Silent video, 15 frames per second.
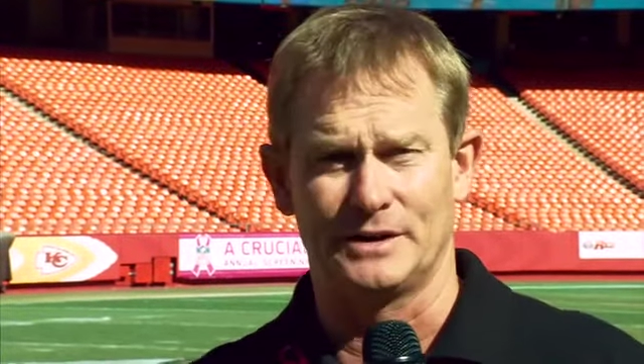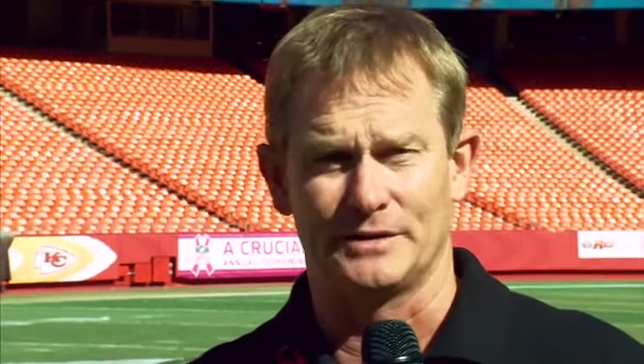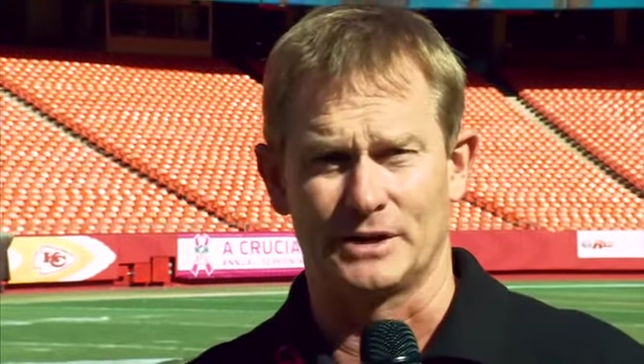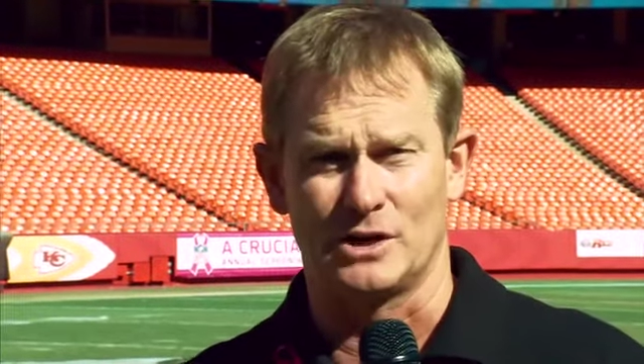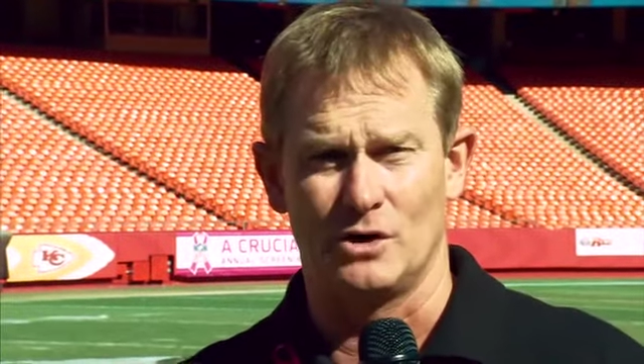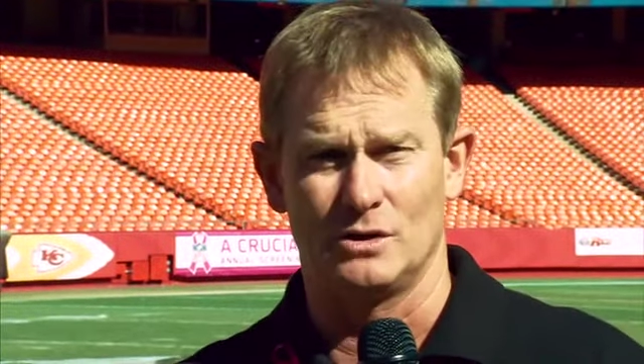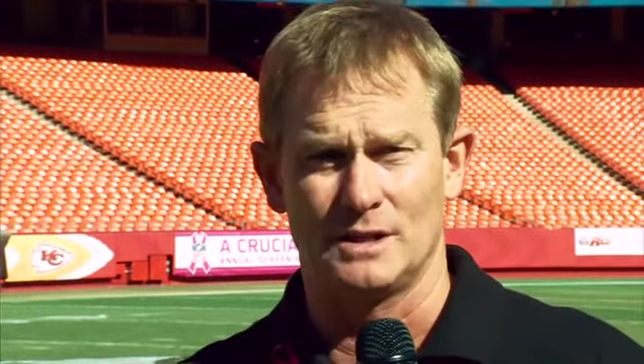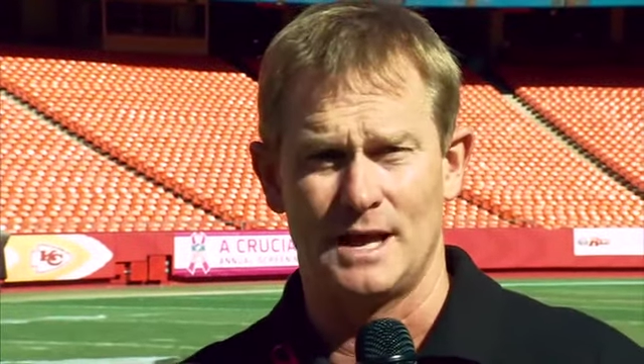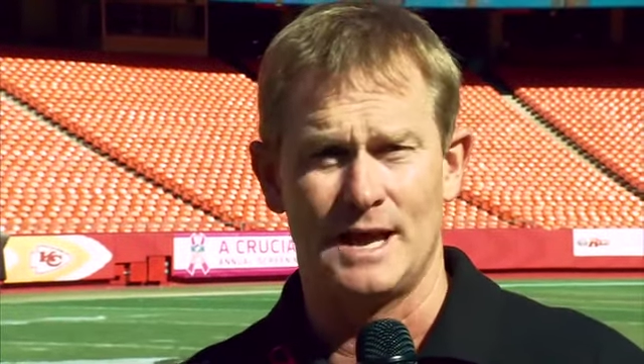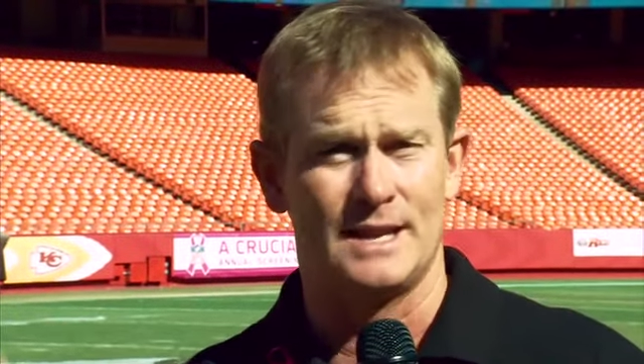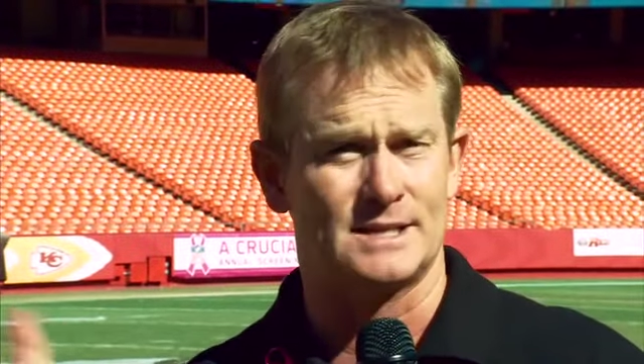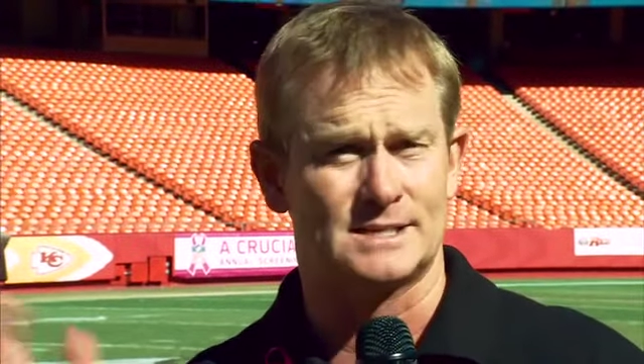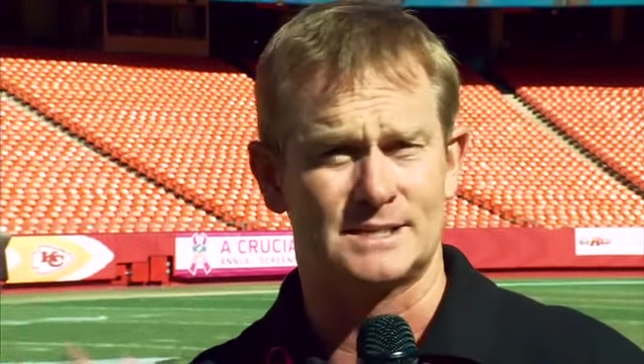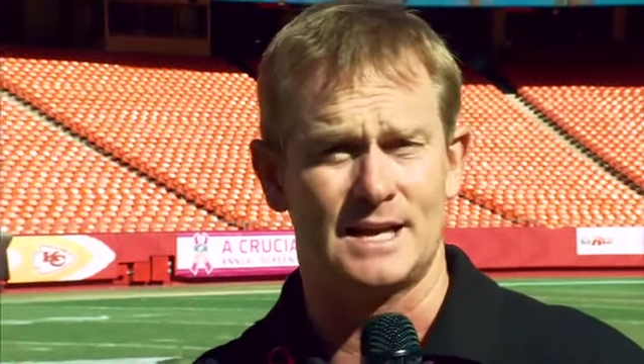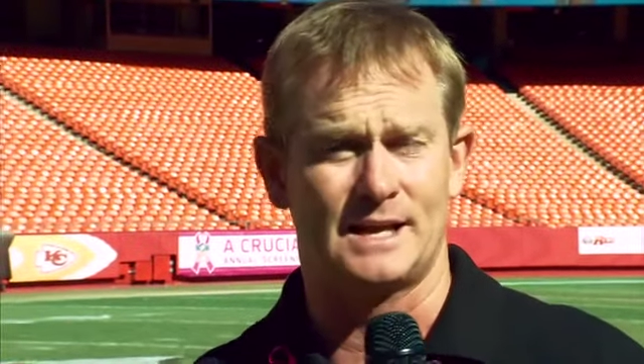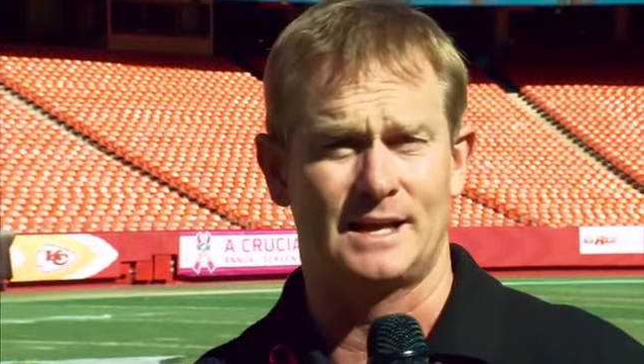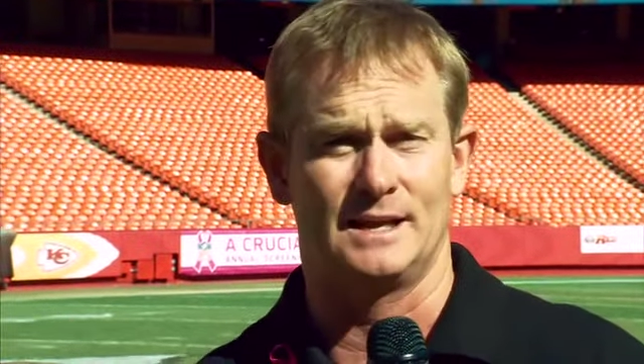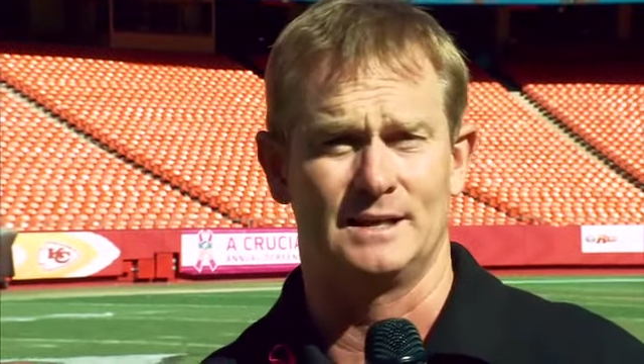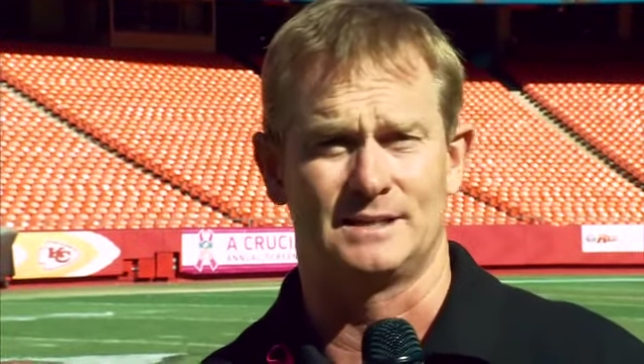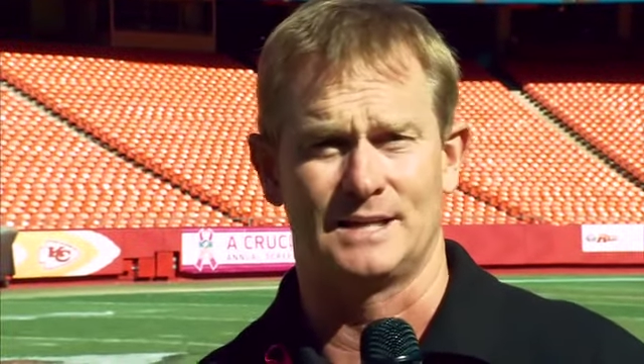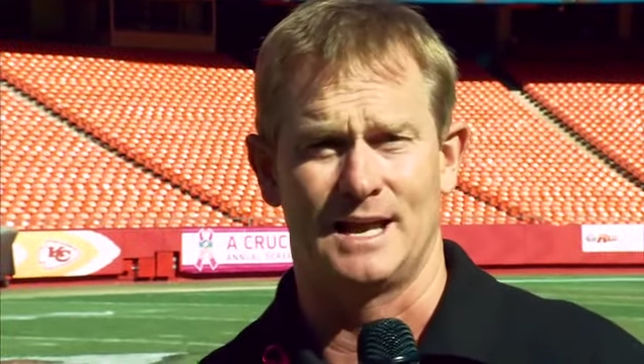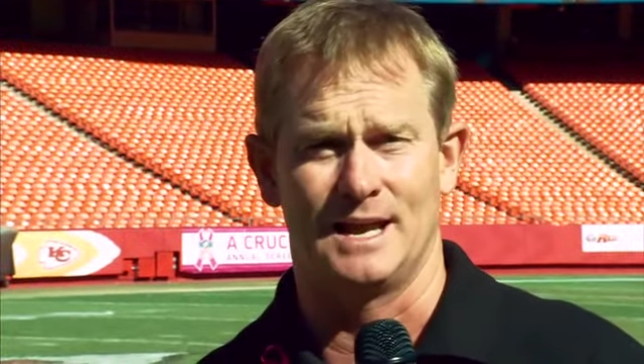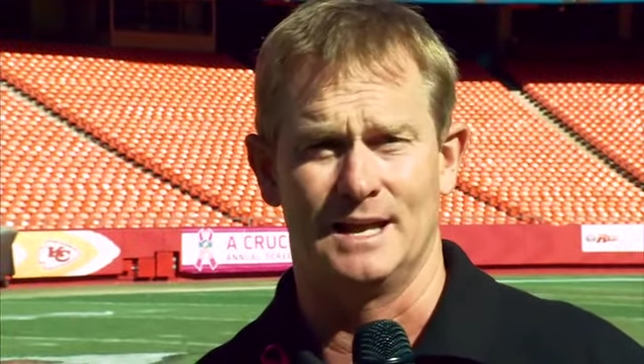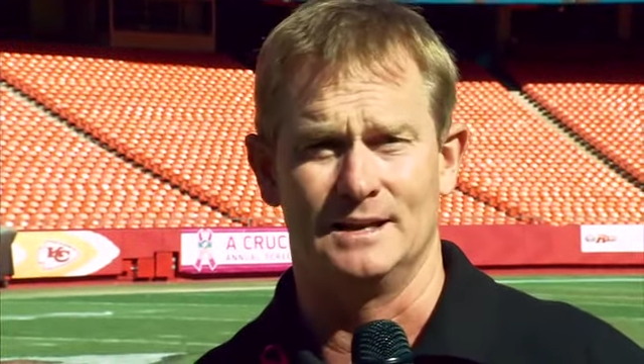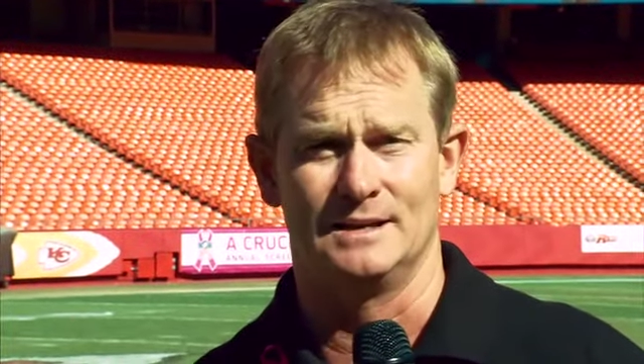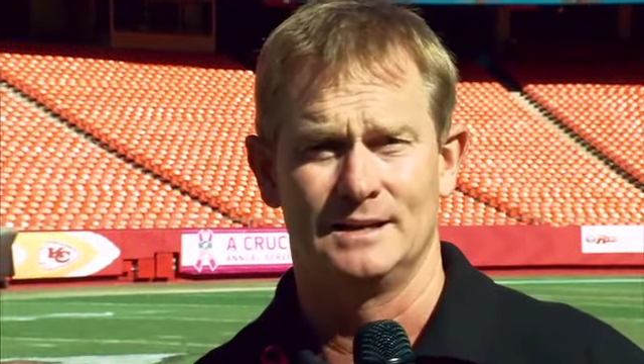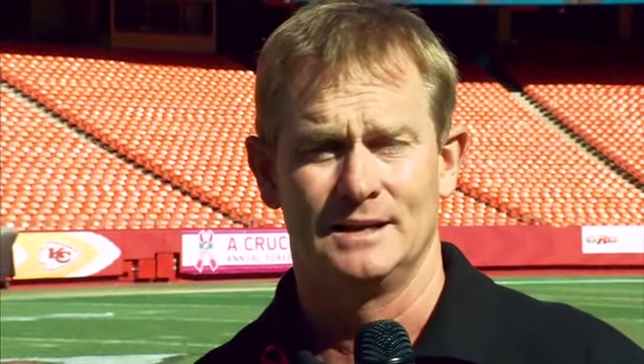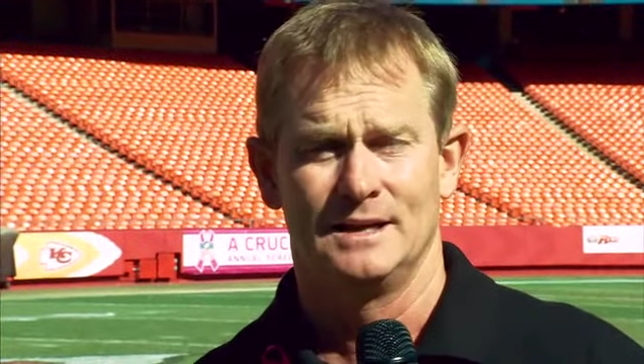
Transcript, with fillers: near the goal line, it's second and 10.